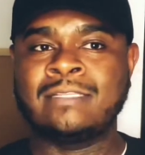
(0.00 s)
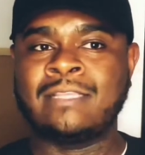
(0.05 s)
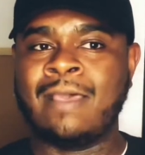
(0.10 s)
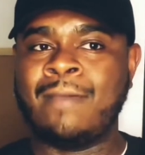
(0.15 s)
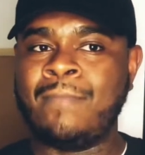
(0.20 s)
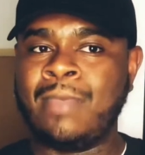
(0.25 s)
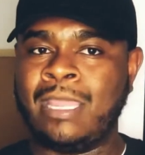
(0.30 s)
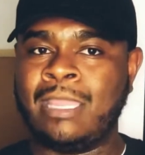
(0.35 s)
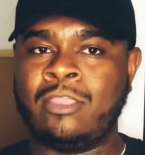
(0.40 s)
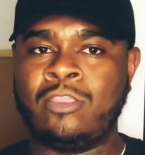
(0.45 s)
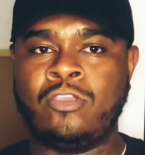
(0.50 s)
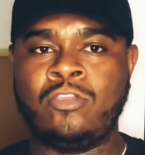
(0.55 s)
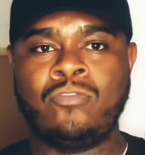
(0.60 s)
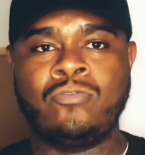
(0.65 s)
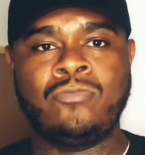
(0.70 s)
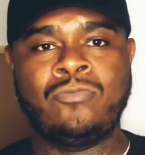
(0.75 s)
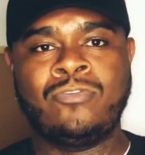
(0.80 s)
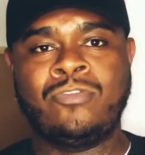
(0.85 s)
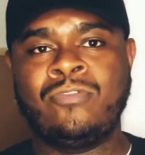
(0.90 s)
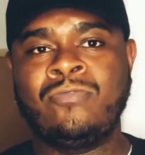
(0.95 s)
I mean,
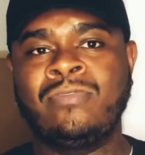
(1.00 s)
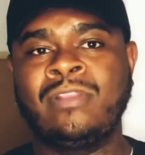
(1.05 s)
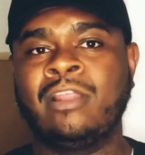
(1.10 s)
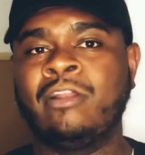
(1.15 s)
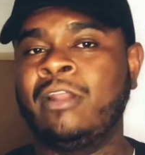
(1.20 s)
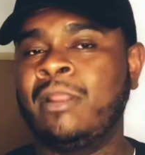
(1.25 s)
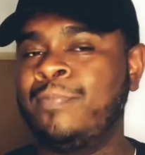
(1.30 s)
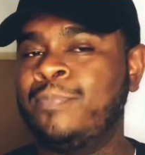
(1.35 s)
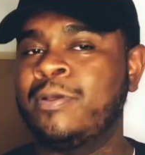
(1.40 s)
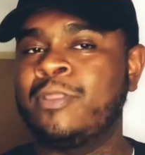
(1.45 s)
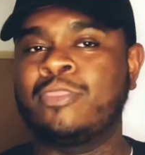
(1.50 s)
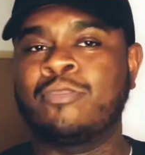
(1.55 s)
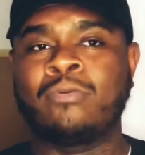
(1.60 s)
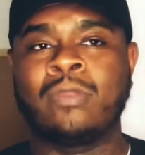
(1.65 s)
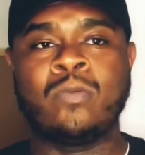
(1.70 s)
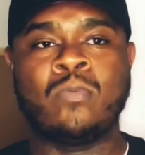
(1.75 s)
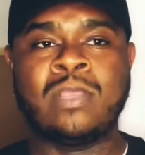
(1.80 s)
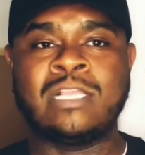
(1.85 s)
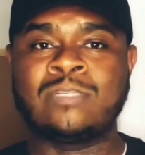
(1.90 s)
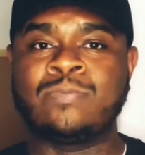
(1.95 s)
you literally put 3
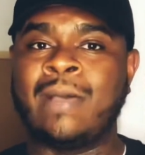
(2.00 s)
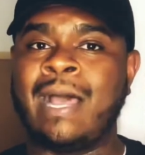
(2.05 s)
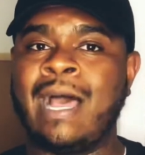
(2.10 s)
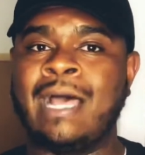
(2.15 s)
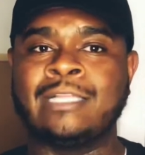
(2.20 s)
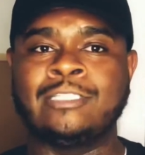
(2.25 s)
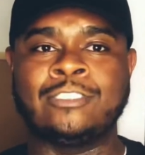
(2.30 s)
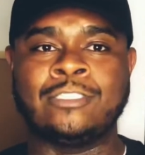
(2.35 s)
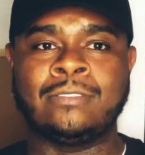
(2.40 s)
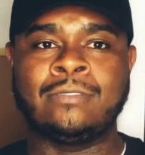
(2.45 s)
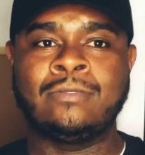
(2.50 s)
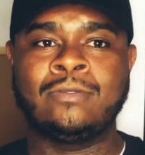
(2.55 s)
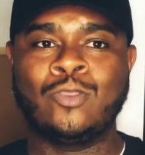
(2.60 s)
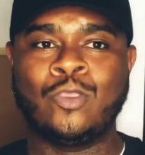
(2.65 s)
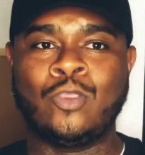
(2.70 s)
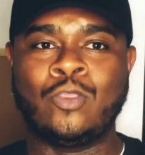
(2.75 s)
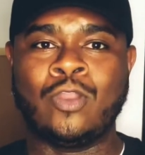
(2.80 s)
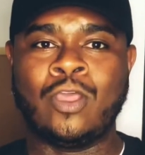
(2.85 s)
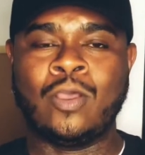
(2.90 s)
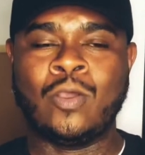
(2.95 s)
weeks behind you,
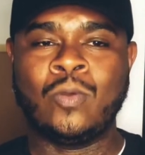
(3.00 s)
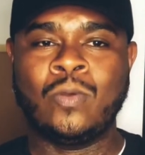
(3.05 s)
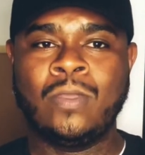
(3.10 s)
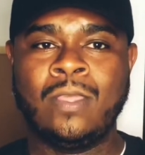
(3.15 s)
you know,